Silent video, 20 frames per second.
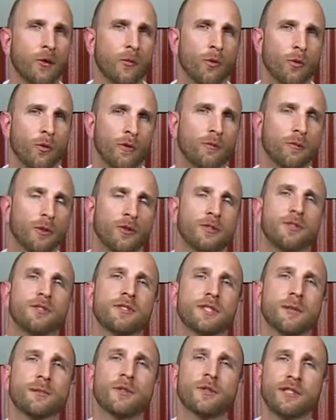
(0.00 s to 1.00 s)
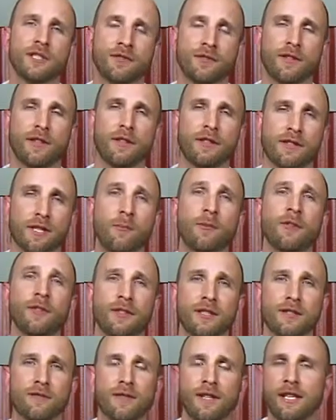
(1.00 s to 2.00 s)
where we've posted some of his, some of
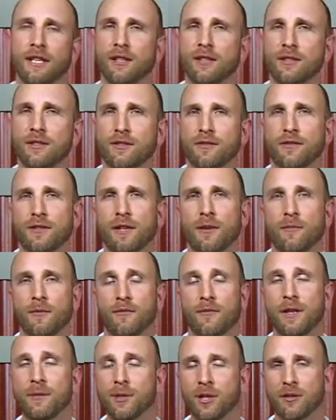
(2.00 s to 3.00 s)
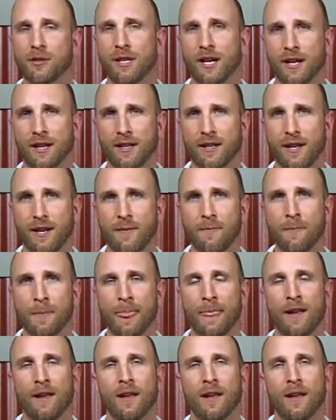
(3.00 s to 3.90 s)
his videos from Vimeo.com, um,